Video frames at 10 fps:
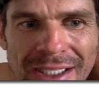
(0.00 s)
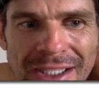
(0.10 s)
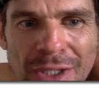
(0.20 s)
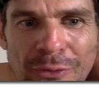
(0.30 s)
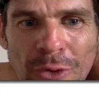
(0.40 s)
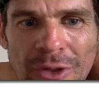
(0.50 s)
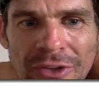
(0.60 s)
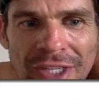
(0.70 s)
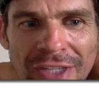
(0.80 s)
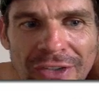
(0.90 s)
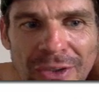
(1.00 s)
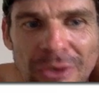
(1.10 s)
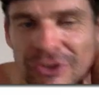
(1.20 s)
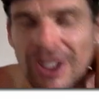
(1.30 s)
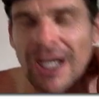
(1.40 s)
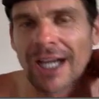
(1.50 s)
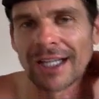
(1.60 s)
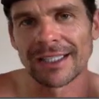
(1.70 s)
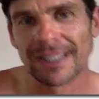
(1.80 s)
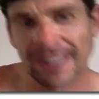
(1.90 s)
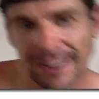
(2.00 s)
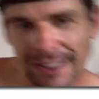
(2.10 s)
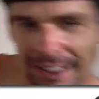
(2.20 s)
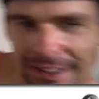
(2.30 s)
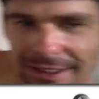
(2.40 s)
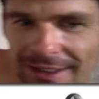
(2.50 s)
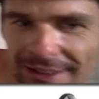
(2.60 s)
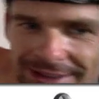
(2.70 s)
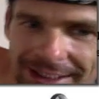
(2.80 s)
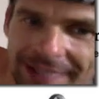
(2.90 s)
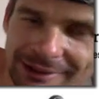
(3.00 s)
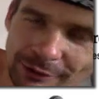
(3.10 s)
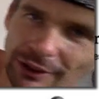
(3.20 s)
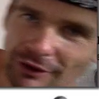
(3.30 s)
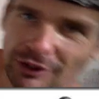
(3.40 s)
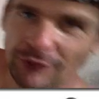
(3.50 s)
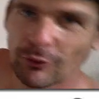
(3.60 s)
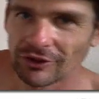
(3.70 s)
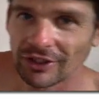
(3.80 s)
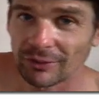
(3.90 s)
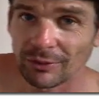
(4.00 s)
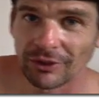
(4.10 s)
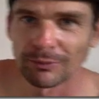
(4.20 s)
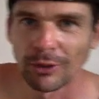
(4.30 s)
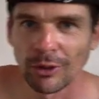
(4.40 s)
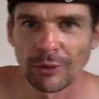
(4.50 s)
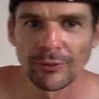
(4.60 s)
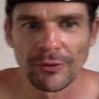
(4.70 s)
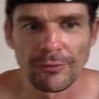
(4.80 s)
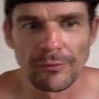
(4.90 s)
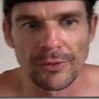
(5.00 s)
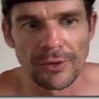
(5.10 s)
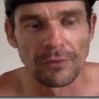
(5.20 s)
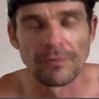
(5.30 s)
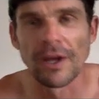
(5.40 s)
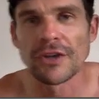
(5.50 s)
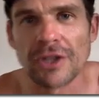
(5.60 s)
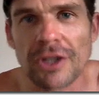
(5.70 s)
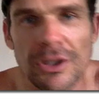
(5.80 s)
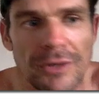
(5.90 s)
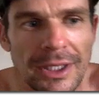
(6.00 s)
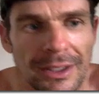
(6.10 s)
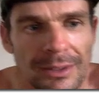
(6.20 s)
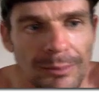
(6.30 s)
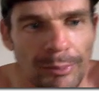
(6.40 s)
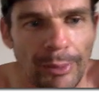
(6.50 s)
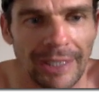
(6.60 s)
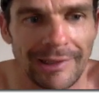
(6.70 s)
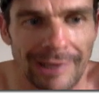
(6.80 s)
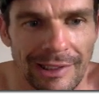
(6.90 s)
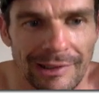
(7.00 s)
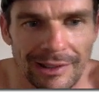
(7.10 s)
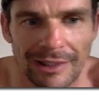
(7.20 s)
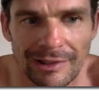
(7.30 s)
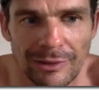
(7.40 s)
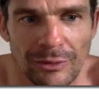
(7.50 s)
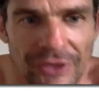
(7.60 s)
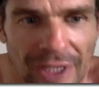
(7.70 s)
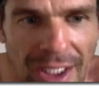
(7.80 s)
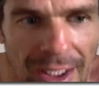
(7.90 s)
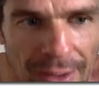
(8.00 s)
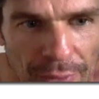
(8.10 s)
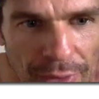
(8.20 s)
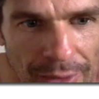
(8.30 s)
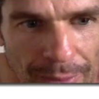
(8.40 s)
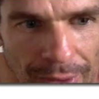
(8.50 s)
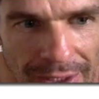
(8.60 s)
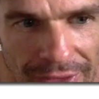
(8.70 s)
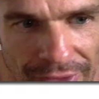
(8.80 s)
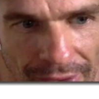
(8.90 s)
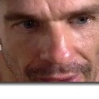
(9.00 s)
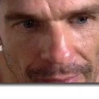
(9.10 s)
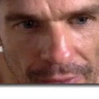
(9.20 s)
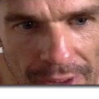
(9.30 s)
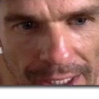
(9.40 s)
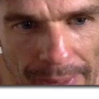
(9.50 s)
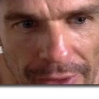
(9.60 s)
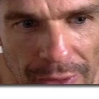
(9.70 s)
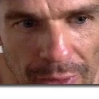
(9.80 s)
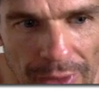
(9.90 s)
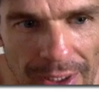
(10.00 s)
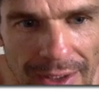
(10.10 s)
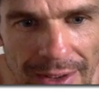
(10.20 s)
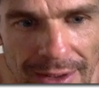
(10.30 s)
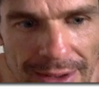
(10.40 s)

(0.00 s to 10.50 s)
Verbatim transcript: thirty-four cassettes, a good start. Now, I still think thirty-four cassettes pretty small for the, the adventure gearing. But it's it's it's a good start for a lot of bikes, so I'm really happy they're doing that.